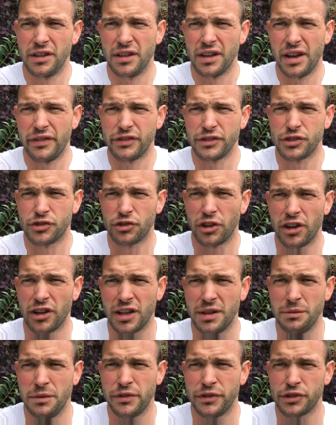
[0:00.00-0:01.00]
ever
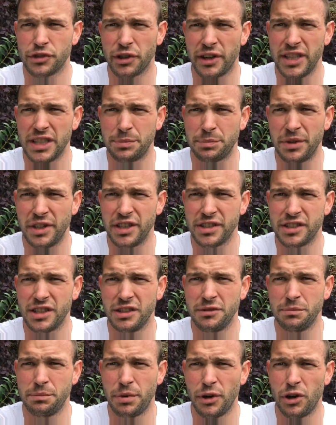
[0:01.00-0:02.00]
struggling with a
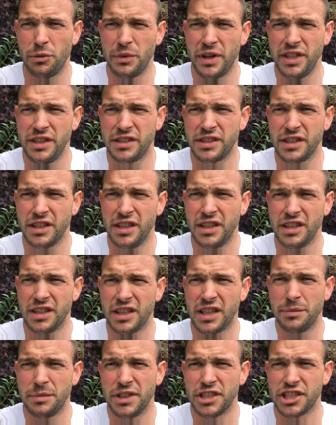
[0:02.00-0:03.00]
tradesperson, by all means,
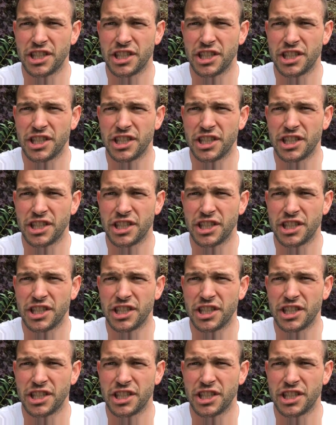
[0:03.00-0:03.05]
give me a